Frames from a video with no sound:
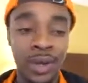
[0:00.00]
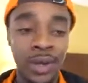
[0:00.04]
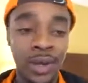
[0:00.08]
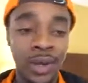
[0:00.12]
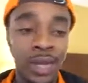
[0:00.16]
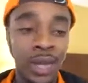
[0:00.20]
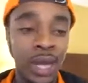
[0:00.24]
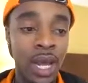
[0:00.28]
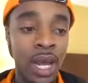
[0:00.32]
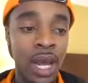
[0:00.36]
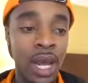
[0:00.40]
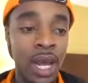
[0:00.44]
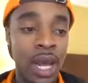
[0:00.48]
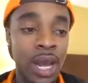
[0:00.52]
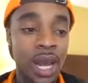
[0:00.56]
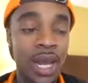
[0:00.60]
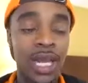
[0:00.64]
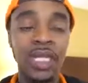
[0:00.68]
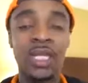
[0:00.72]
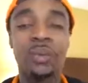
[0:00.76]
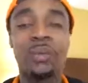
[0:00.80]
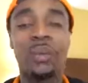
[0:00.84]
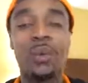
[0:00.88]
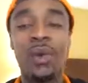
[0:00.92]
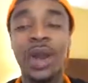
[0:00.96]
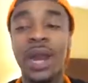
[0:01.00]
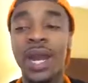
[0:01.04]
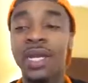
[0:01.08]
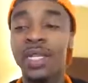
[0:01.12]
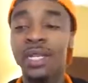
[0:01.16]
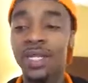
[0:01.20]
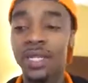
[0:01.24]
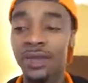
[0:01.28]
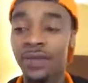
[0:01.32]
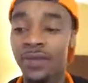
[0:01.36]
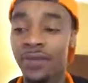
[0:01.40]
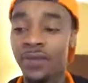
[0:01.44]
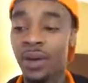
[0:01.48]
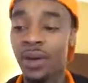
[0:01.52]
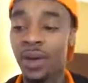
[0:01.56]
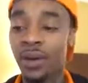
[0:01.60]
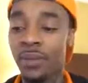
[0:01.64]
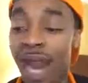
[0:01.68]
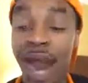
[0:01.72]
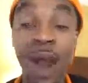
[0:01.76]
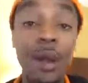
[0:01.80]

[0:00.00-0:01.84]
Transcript: good inspiration from.